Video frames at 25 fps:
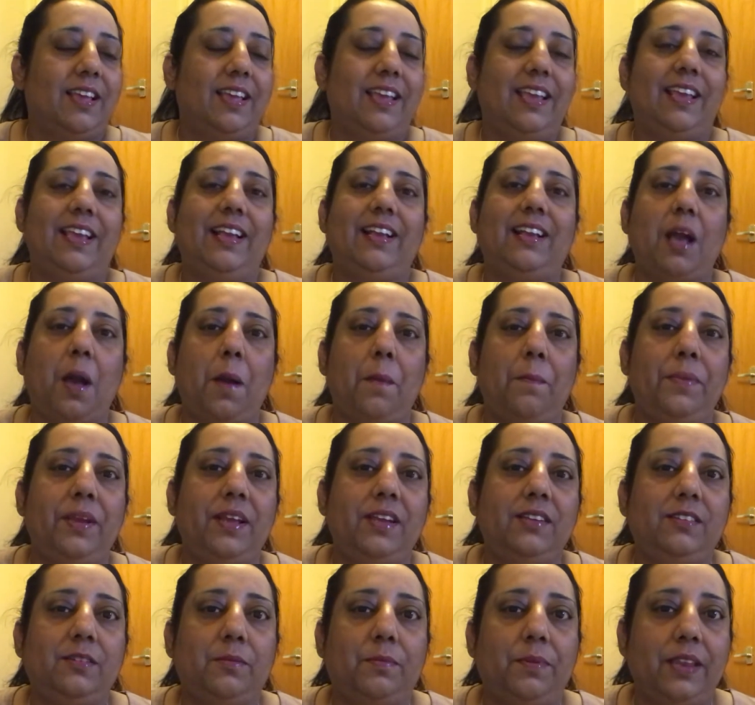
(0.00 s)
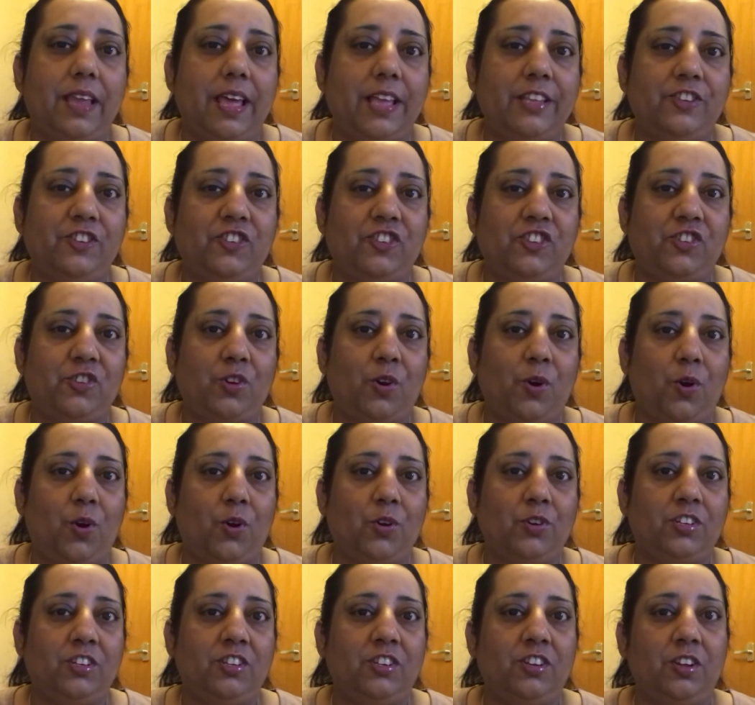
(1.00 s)
It can be a double-edged
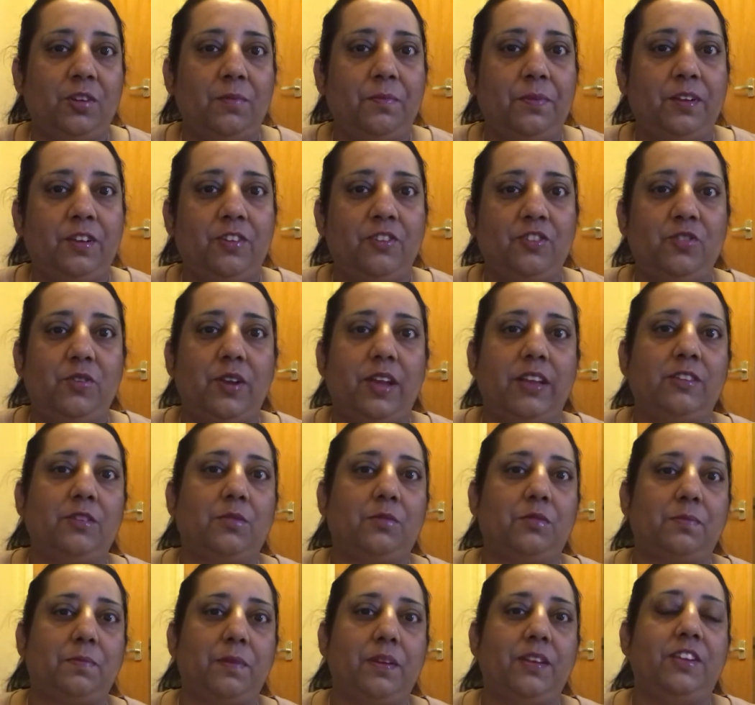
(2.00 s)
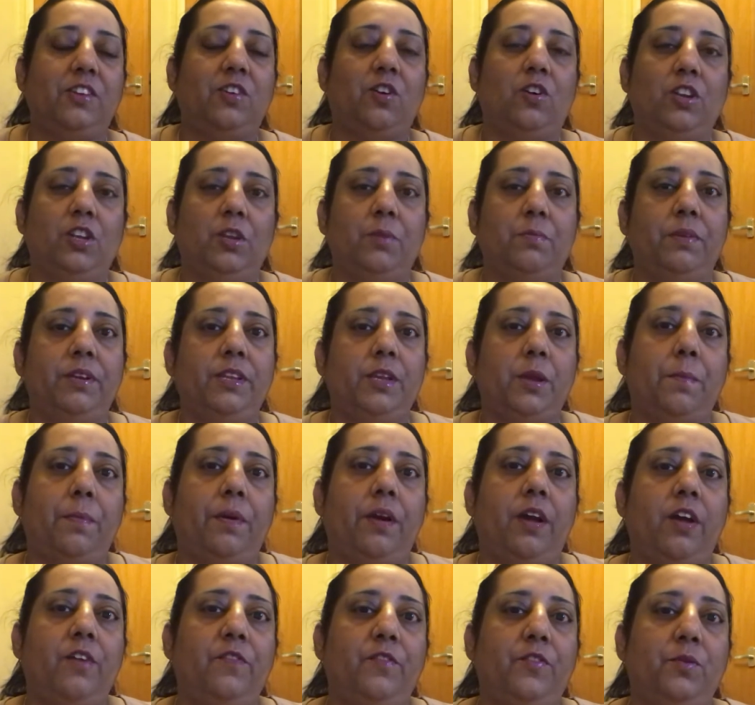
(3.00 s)
sword, you know, because you end up spending all your money on
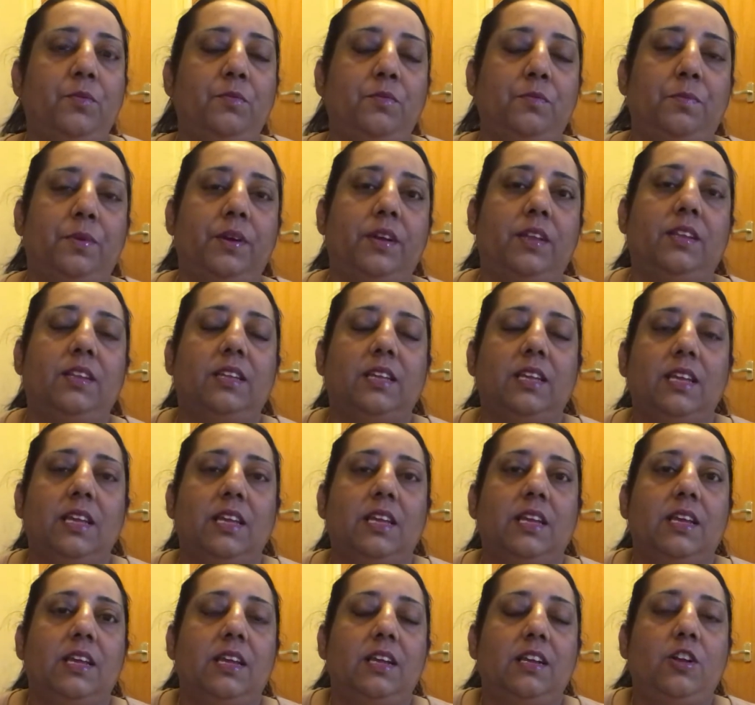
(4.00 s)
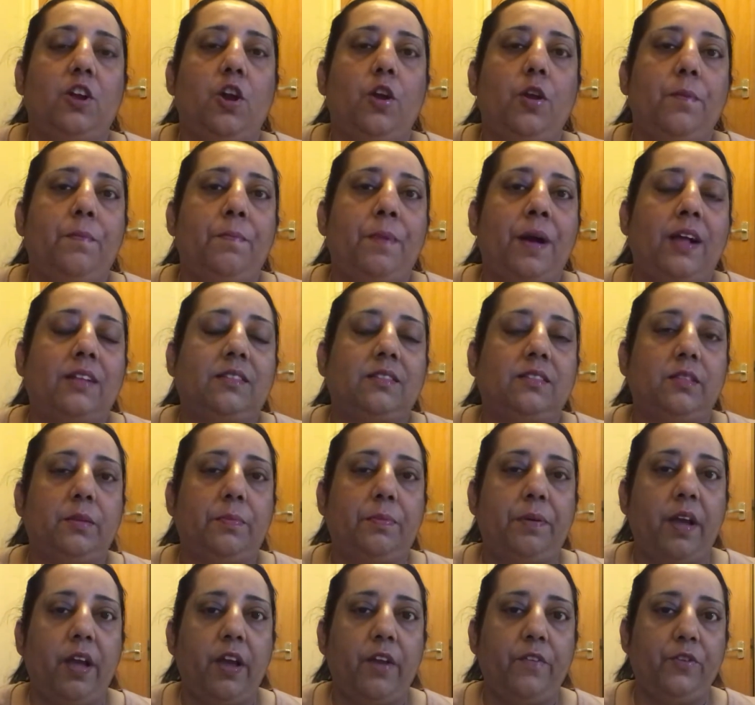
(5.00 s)
perfumes. But going back to the
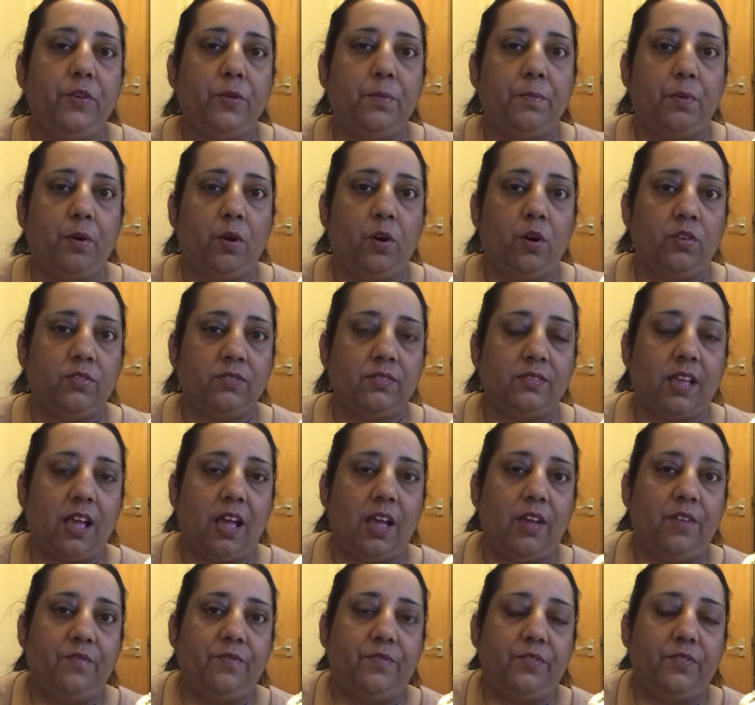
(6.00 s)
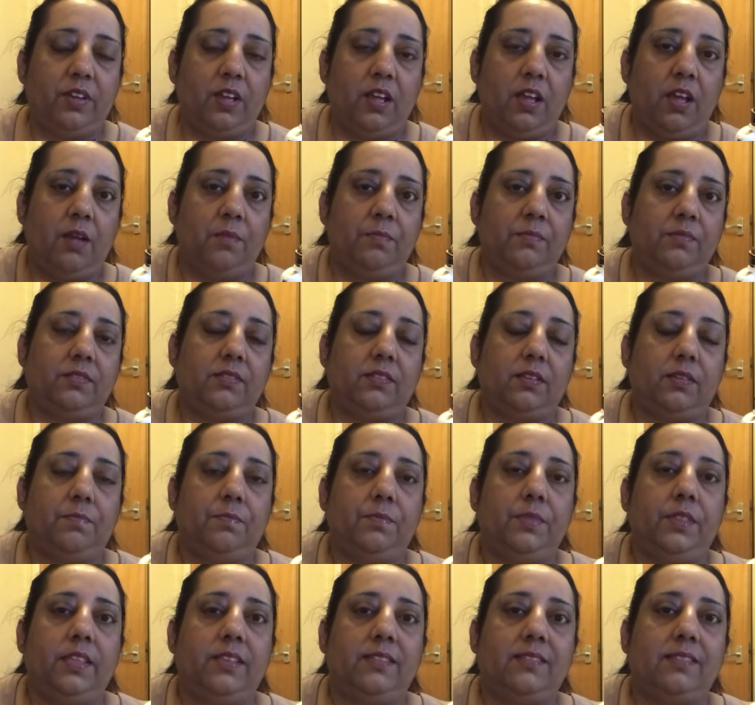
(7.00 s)
perfume pause that I've,
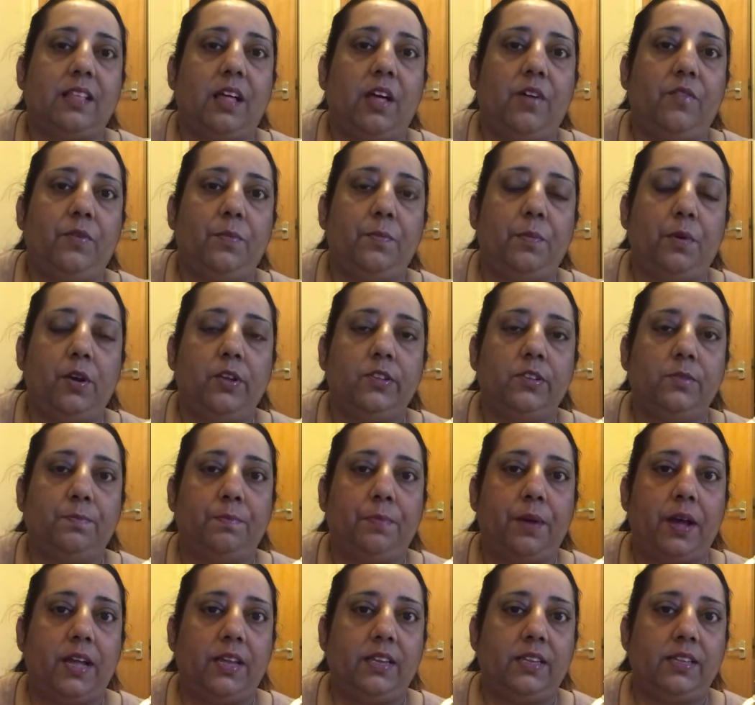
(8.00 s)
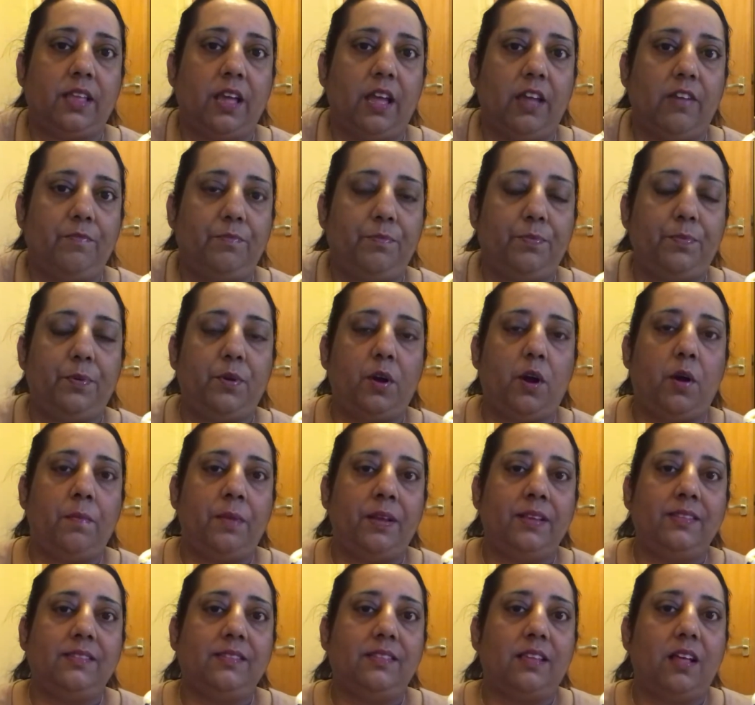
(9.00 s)
the self-imposed ban that I've put on
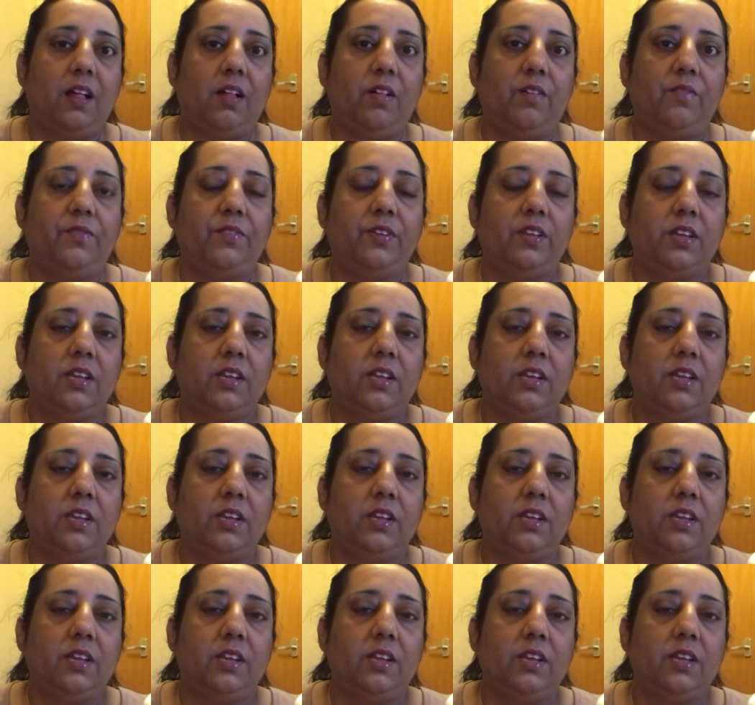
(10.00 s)
myself,